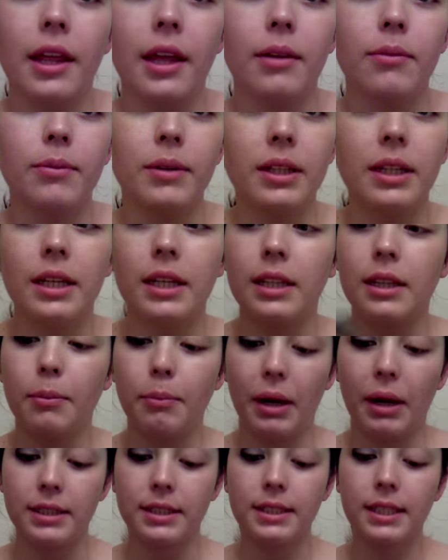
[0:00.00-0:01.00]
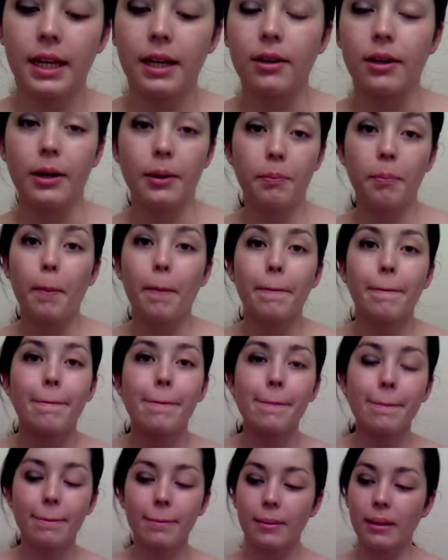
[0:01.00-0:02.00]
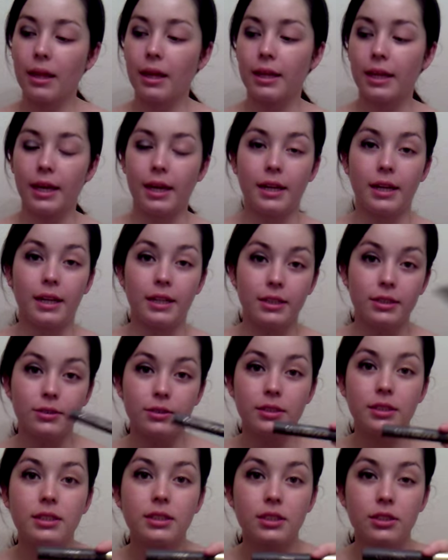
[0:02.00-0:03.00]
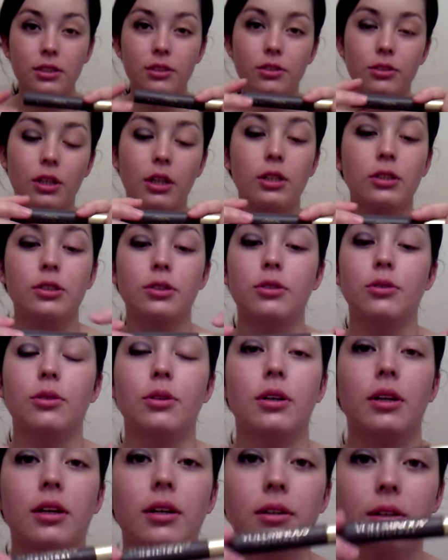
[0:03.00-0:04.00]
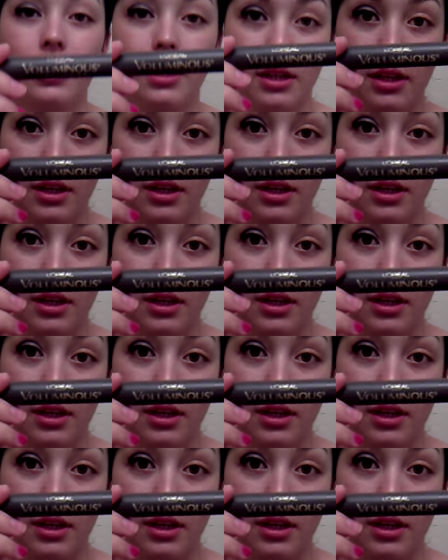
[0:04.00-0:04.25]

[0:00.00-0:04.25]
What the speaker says: Then you need the mascara. Again, I use drugstore